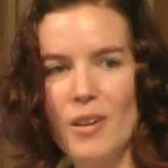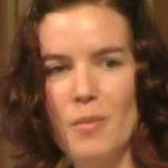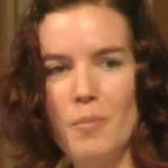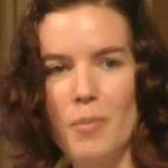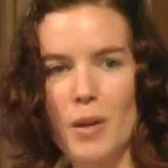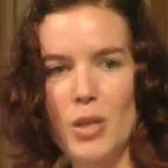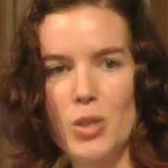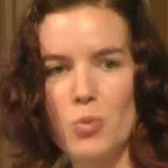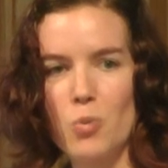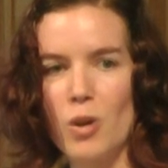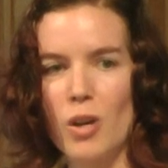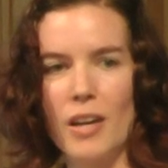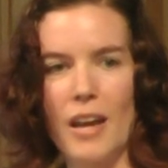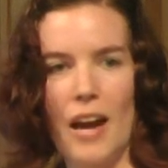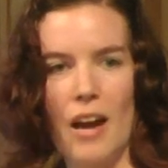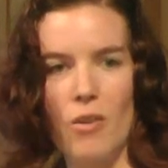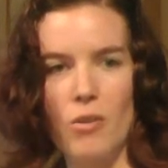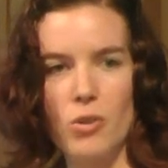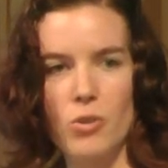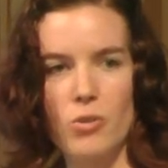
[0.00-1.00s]
because we're
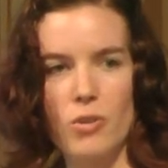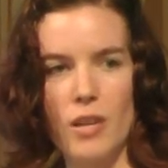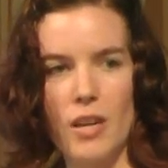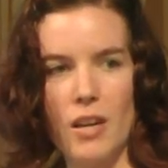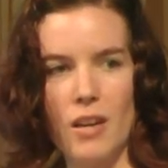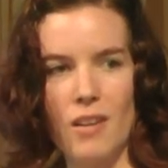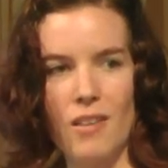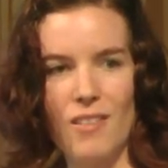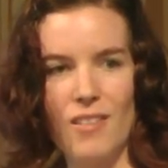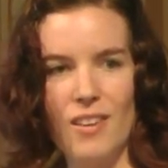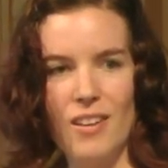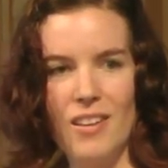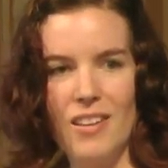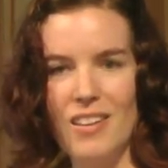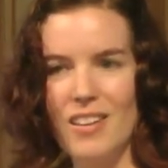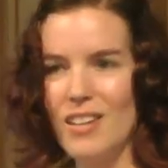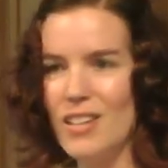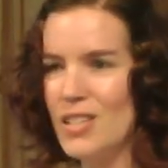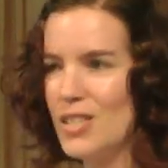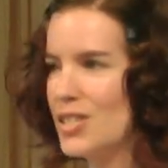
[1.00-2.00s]
encountering
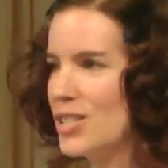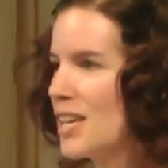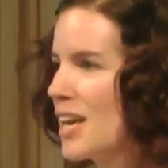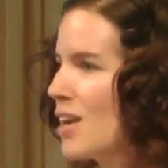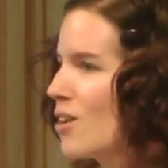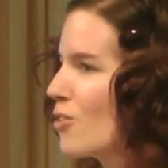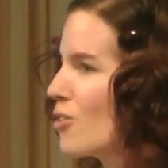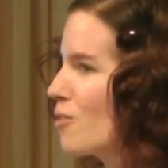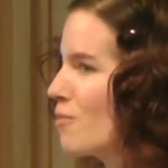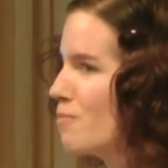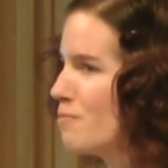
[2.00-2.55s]
a sacred